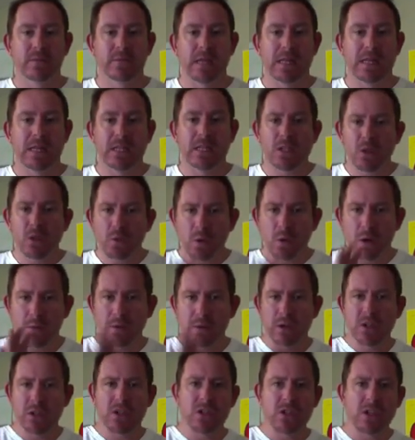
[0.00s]
And this is what I'm
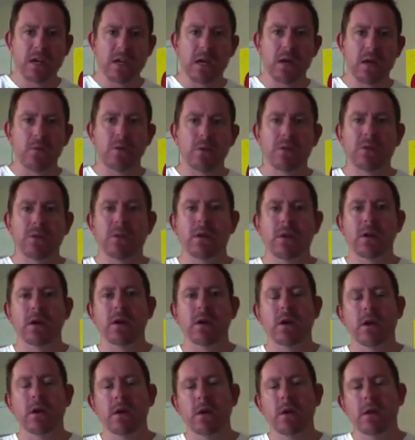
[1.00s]
going to share with the
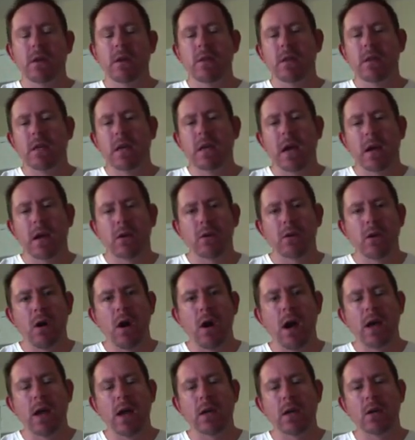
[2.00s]
young
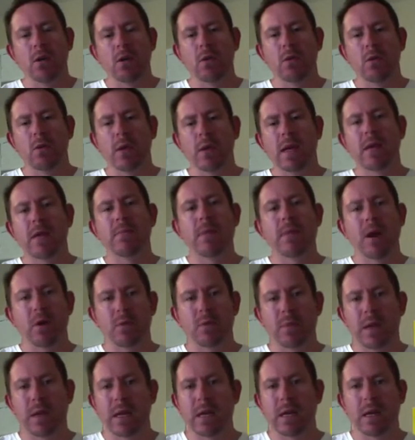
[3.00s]
guy who emailed
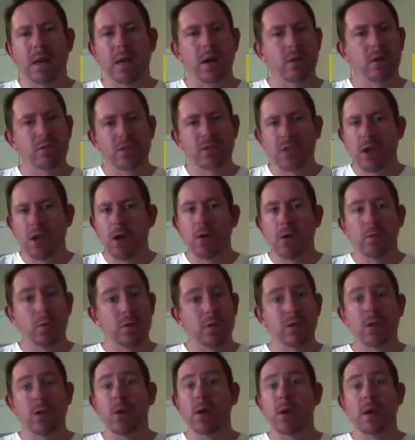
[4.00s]
me, and I'll share it
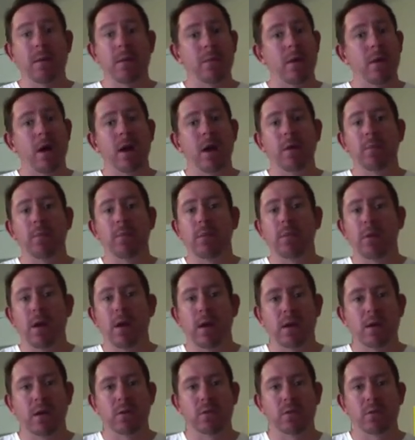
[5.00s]
with you, and it might apply
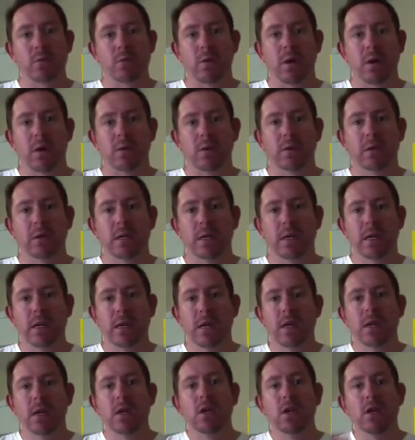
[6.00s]
to you as well.
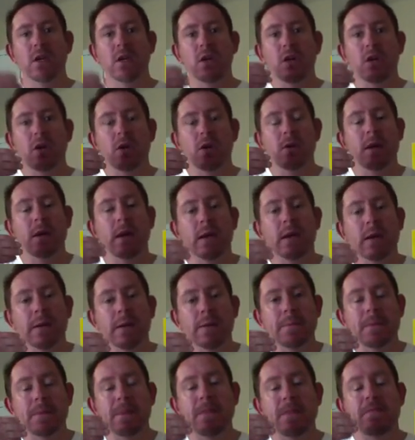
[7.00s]

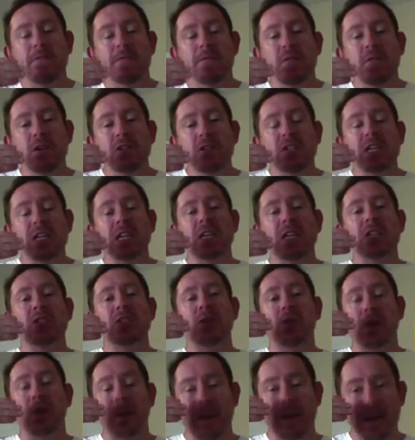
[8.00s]
The first thing is, you've
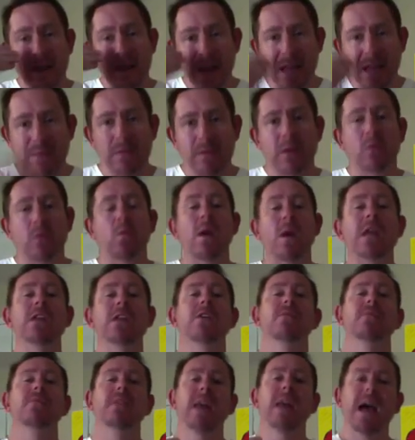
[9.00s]
got to name it. When
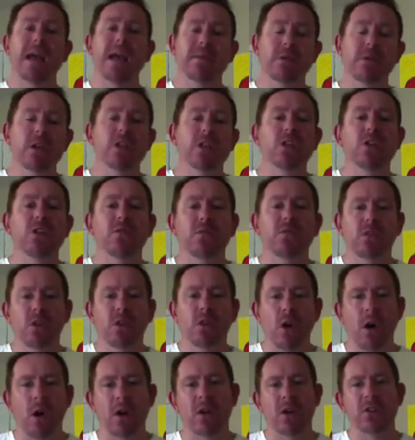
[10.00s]
you name it, you've
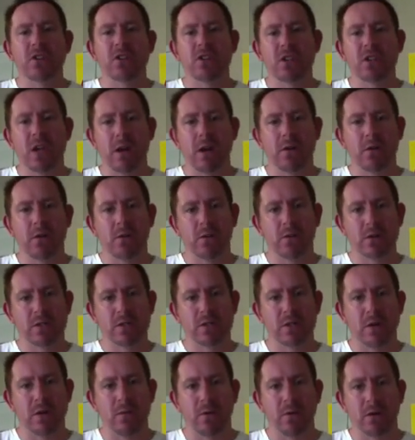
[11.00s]
got to share it with
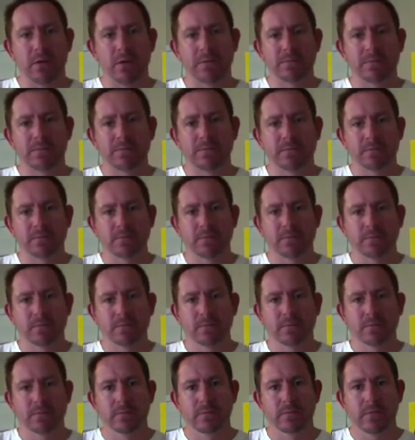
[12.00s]
someone.
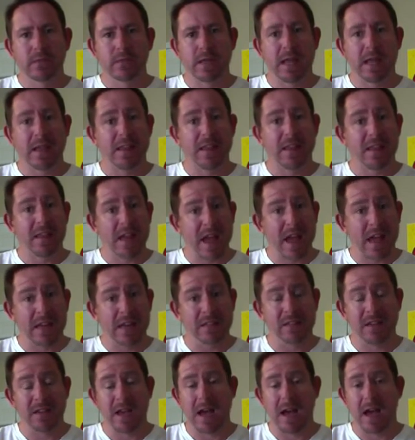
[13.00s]
Now that
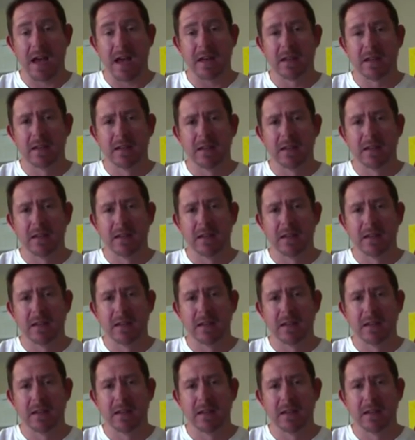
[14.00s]
is hard.